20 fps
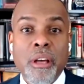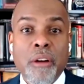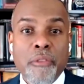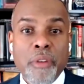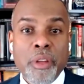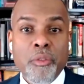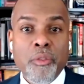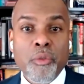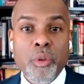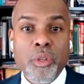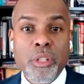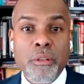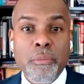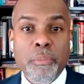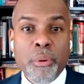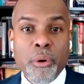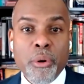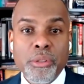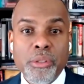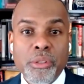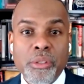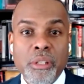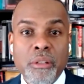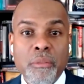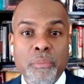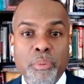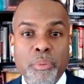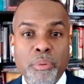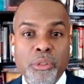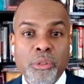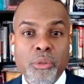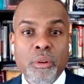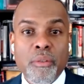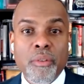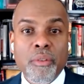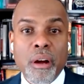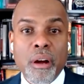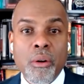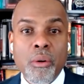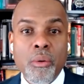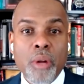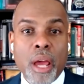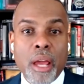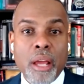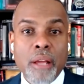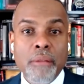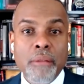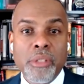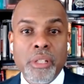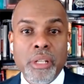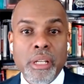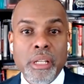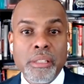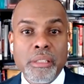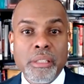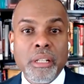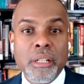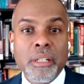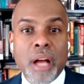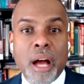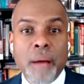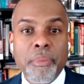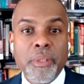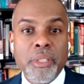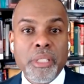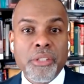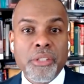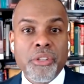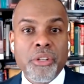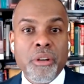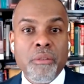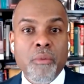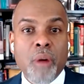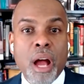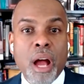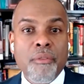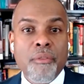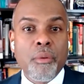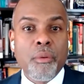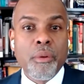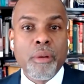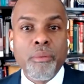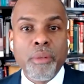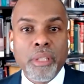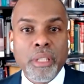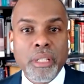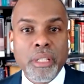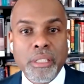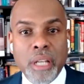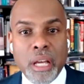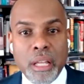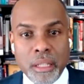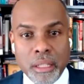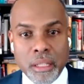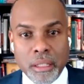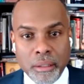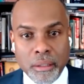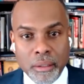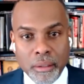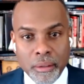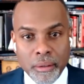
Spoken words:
self-interested persons in pursuit of our own aims and ends in competition and rivalry with each other.